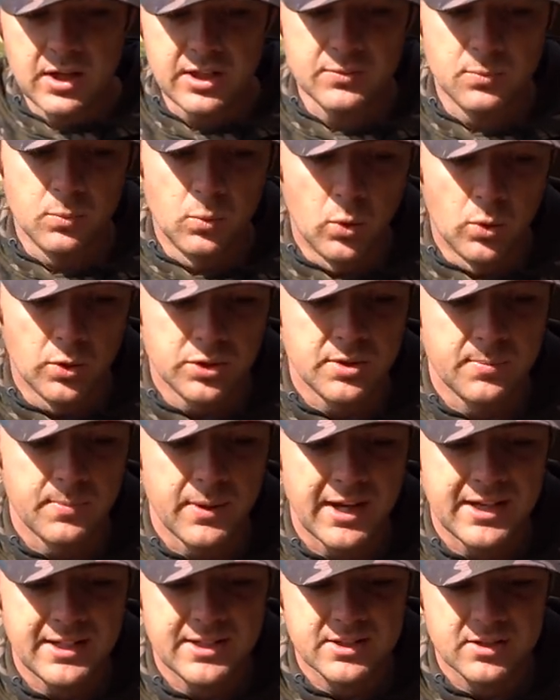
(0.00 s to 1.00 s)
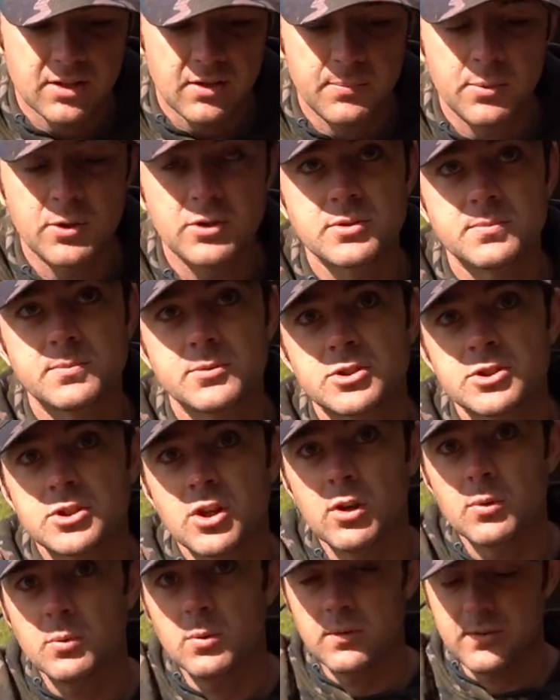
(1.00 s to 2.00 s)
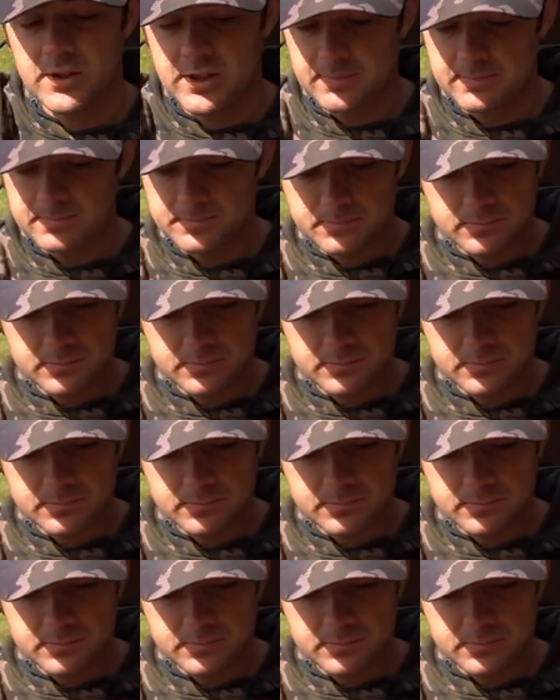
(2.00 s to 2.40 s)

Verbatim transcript: is water based. So you put some salt with it